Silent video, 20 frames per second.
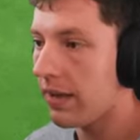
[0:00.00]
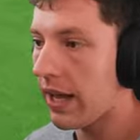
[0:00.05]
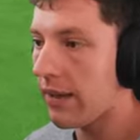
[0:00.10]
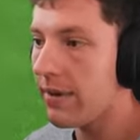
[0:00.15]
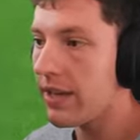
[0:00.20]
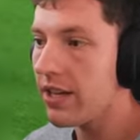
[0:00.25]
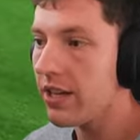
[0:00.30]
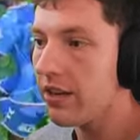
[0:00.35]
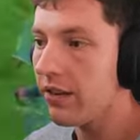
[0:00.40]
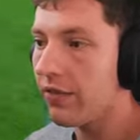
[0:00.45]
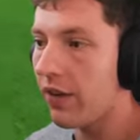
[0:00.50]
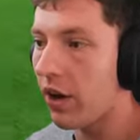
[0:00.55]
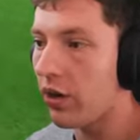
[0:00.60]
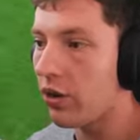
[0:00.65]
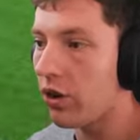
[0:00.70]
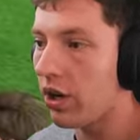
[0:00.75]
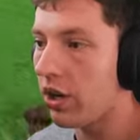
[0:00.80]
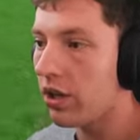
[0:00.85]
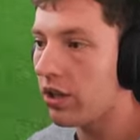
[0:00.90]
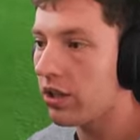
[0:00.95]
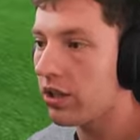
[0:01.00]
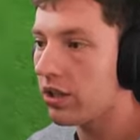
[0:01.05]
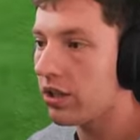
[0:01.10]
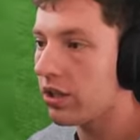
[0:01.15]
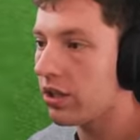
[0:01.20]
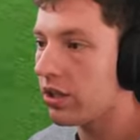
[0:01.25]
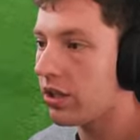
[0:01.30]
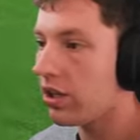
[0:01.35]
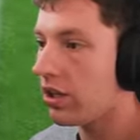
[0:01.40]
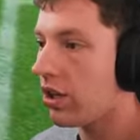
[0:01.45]
Play me. Fodor.
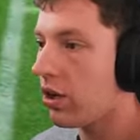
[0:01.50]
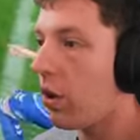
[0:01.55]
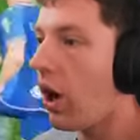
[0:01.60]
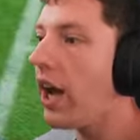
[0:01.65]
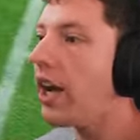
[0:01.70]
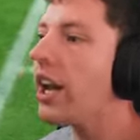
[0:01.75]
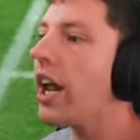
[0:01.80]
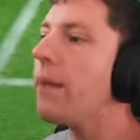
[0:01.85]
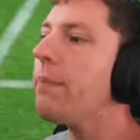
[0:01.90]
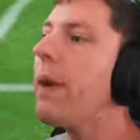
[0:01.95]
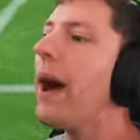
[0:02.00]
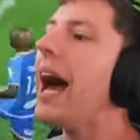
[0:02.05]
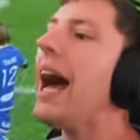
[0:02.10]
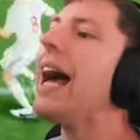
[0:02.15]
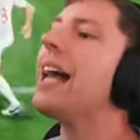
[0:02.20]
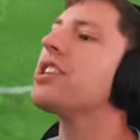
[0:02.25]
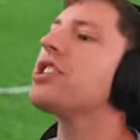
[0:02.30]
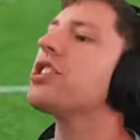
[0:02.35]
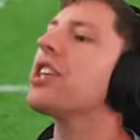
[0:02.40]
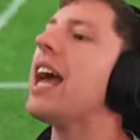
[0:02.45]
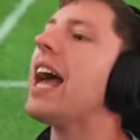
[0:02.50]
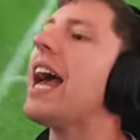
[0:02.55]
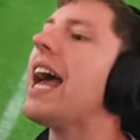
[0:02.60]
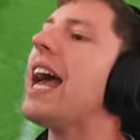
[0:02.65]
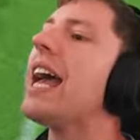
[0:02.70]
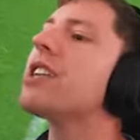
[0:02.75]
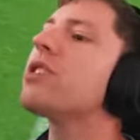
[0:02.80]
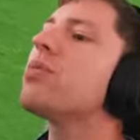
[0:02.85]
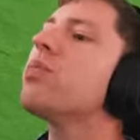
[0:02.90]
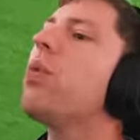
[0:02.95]
Why did I pass
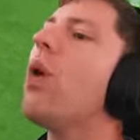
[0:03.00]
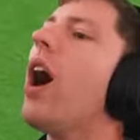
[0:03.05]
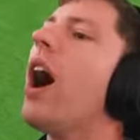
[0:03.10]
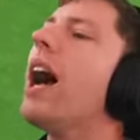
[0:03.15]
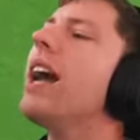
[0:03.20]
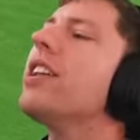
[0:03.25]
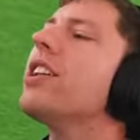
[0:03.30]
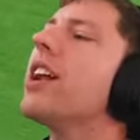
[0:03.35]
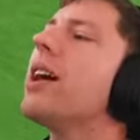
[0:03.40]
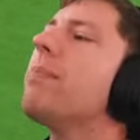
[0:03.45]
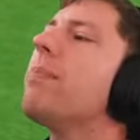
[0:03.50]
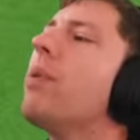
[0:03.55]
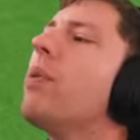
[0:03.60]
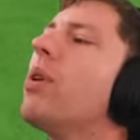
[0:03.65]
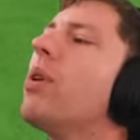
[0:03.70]
that? Why did I...